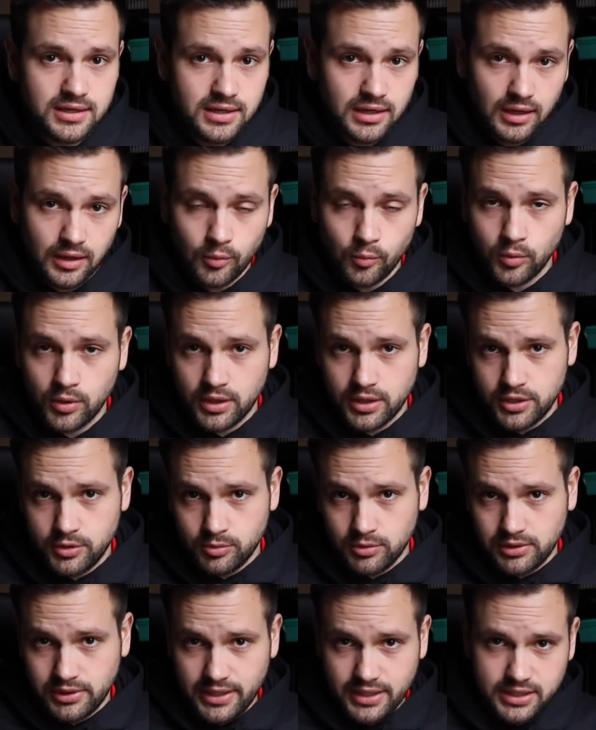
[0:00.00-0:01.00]
and where
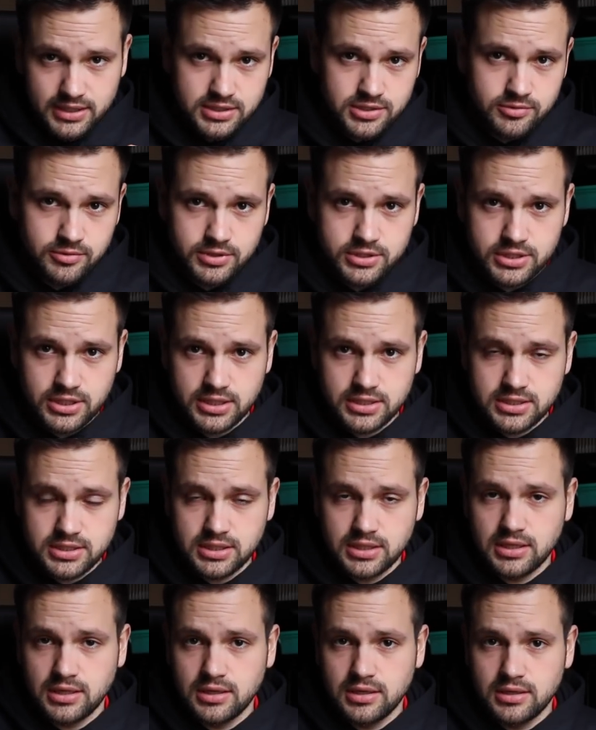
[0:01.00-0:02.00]
you would like us to adjust
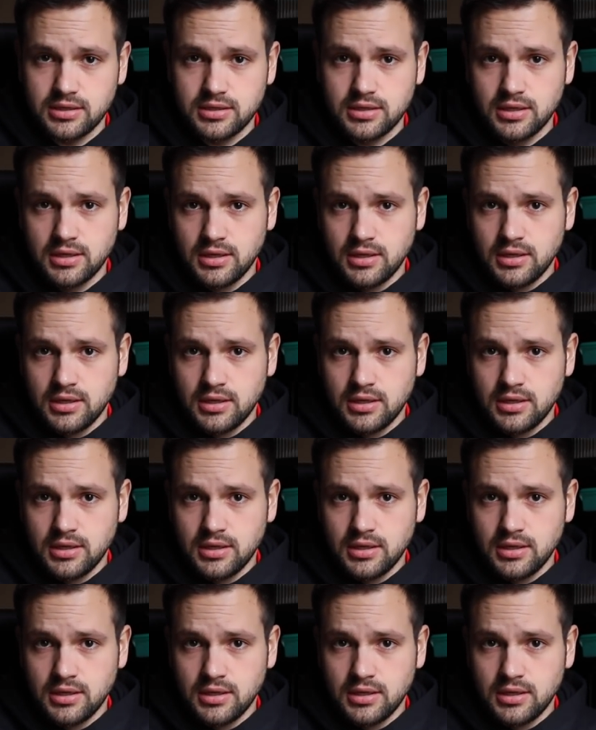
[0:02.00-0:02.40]
and